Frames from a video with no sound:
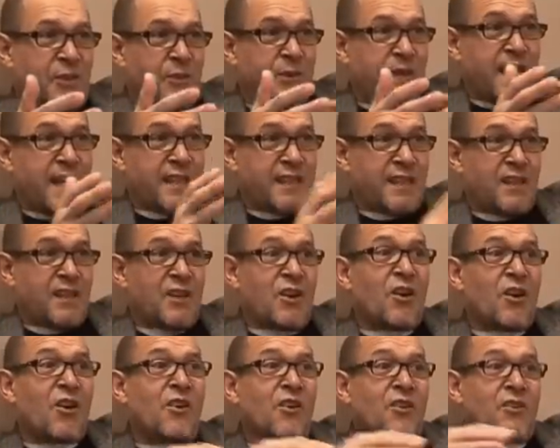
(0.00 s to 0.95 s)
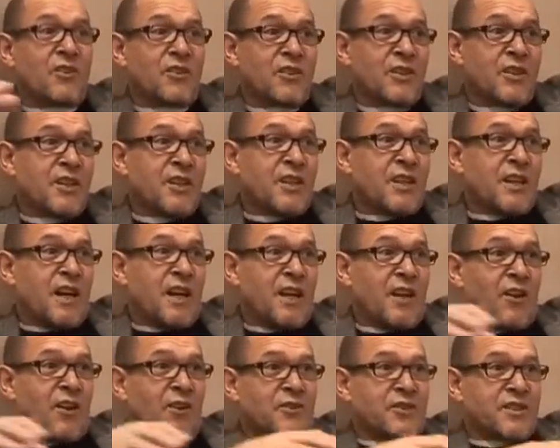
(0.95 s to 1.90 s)
So we had a
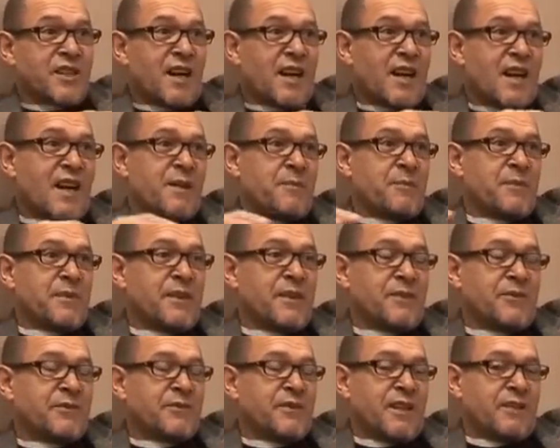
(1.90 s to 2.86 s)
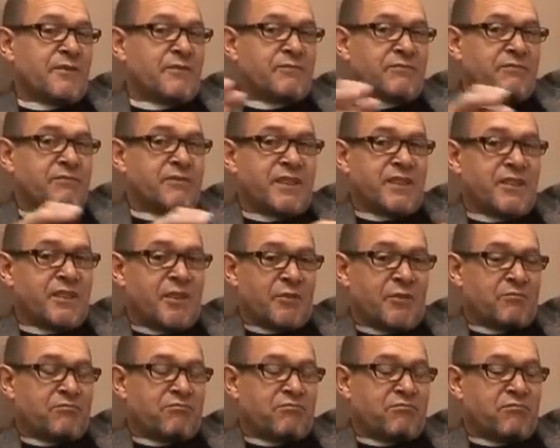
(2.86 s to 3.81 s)
long time of you
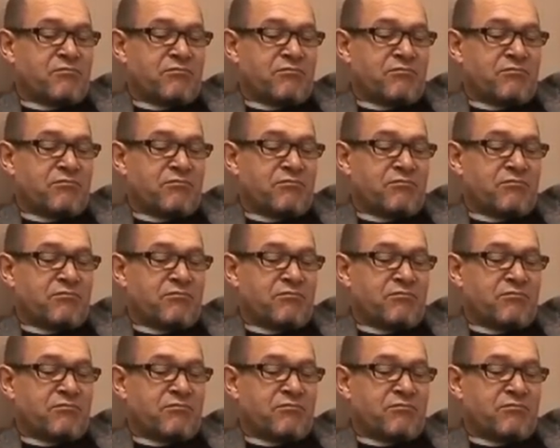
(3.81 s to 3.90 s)
know,